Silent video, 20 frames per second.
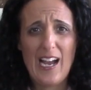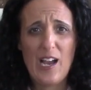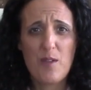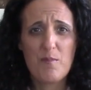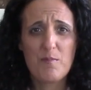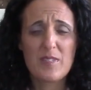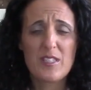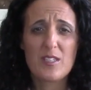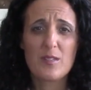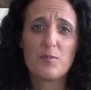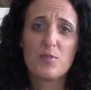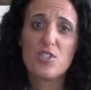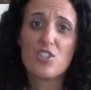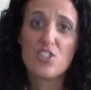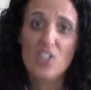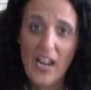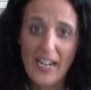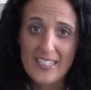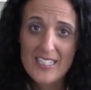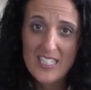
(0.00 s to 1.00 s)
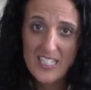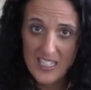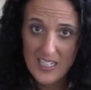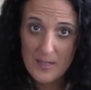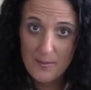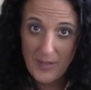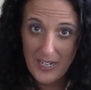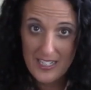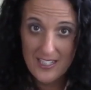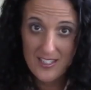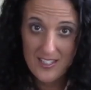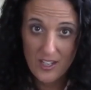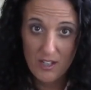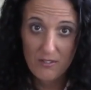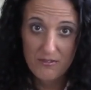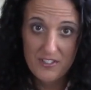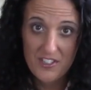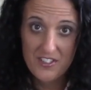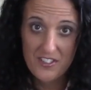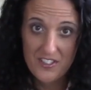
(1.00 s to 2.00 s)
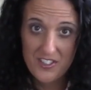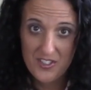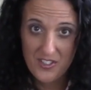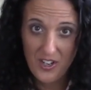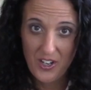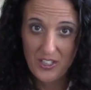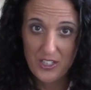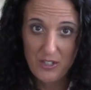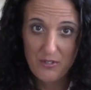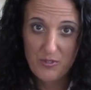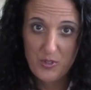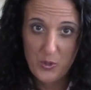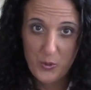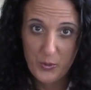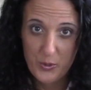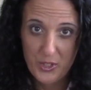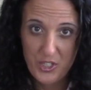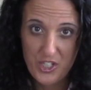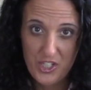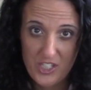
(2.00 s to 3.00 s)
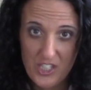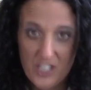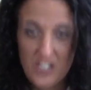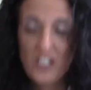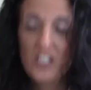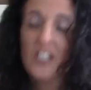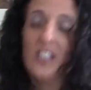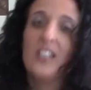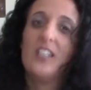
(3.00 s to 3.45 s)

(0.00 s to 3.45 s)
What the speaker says: I'm subjecting myself to this kind of torture.